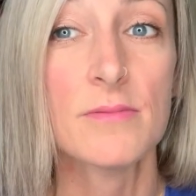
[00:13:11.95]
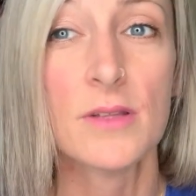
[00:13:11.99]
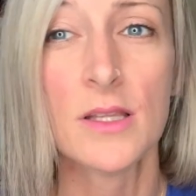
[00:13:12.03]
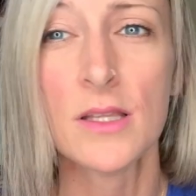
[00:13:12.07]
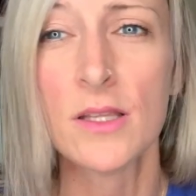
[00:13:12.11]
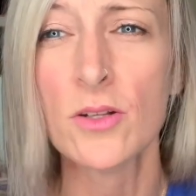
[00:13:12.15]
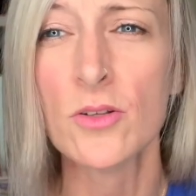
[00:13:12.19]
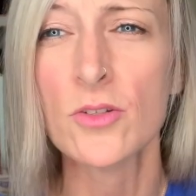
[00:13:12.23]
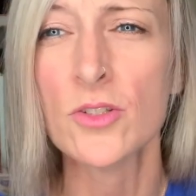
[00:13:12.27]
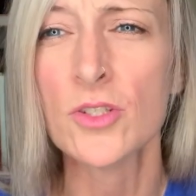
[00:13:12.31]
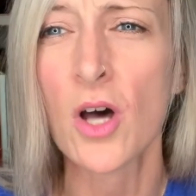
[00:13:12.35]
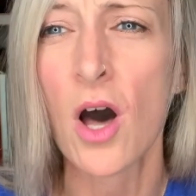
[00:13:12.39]
a
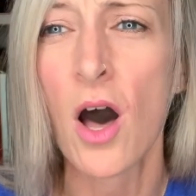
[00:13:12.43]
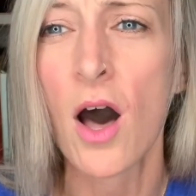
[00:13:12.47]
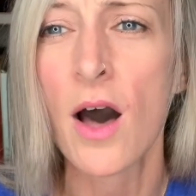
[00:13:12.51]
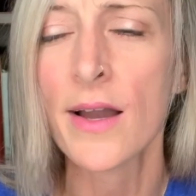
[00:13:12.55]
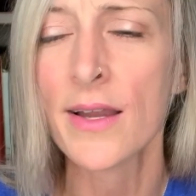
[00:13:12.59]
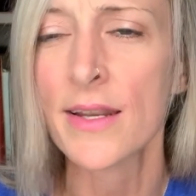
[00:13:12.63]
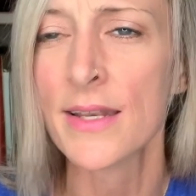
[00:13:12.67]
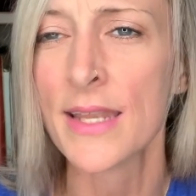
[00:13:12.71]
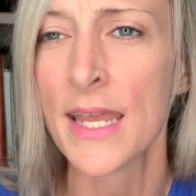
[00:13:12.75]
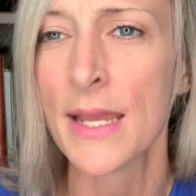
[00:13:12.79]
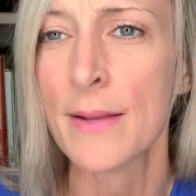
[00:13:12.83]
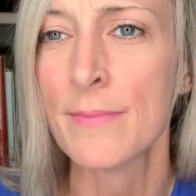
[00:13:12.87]
little
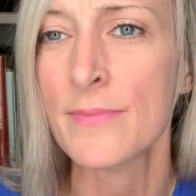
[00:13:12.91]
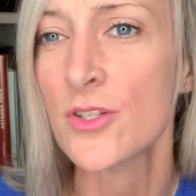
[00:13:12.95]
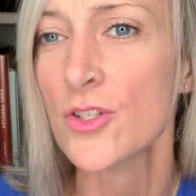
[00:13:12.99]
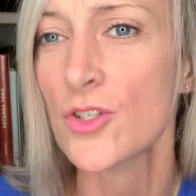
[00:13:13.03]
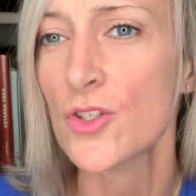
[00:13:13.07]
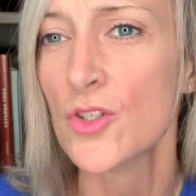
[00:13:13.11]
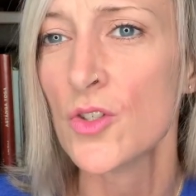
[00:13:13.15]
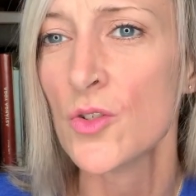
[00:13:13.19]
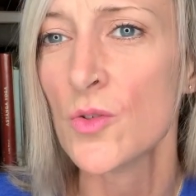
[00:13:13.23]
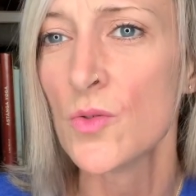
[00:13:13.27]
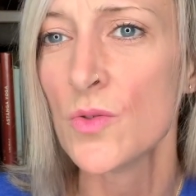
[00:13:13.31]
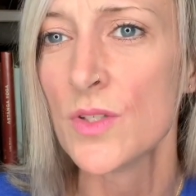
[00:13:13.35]
dog named
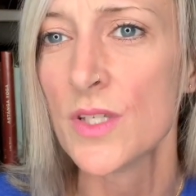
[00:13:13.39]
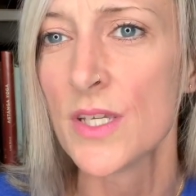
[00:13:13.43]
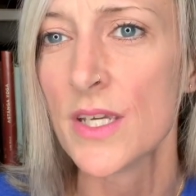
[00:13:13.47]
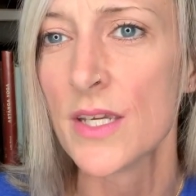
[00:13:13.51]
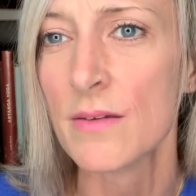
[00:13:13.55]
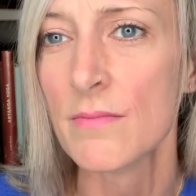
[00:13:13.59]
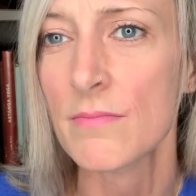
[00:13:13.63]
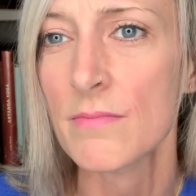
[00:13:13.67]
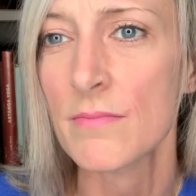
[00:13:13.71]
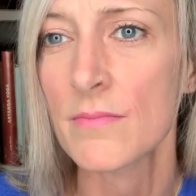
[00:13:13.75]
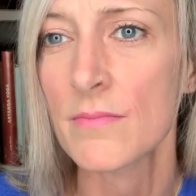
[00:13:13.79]
Susie.